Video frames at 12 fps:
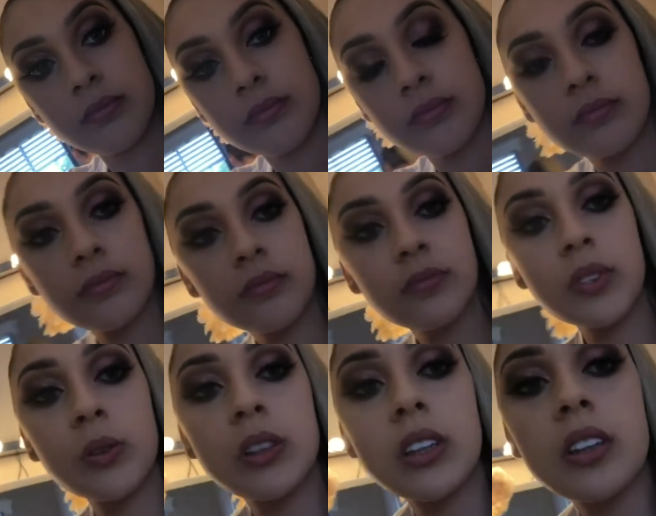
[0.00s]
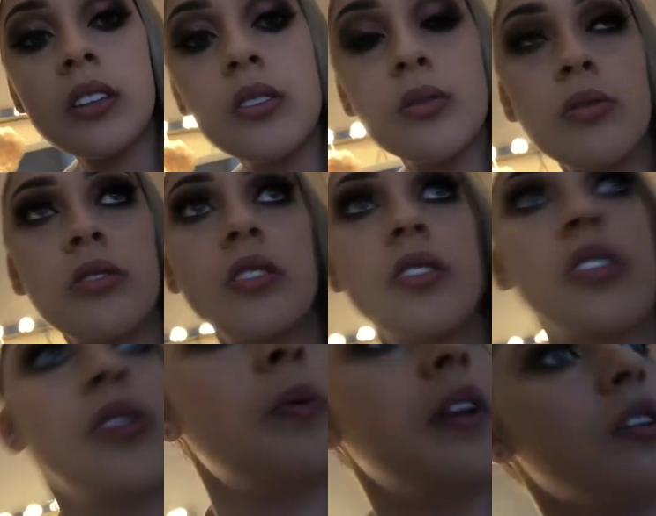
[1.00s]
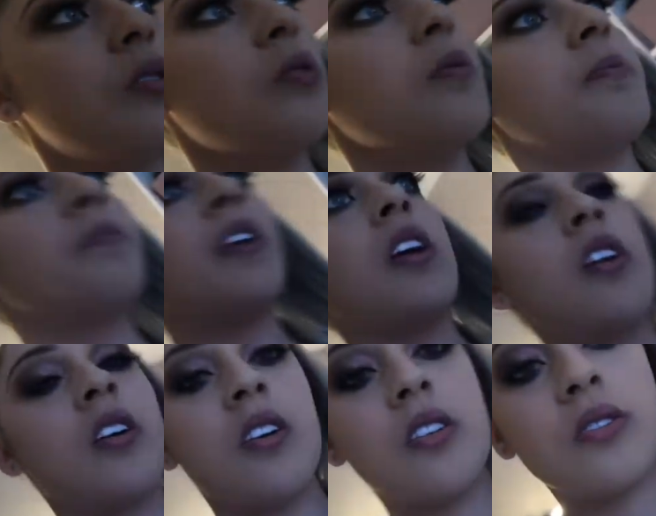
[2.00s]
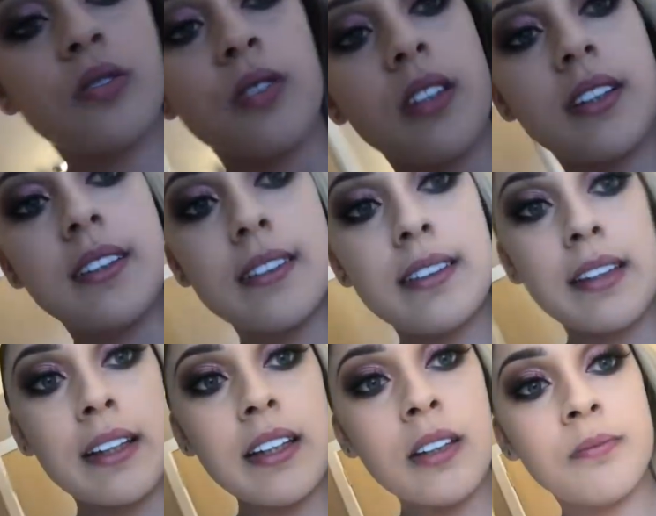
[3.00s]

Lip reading: I'm going to take these over to the window so you can see.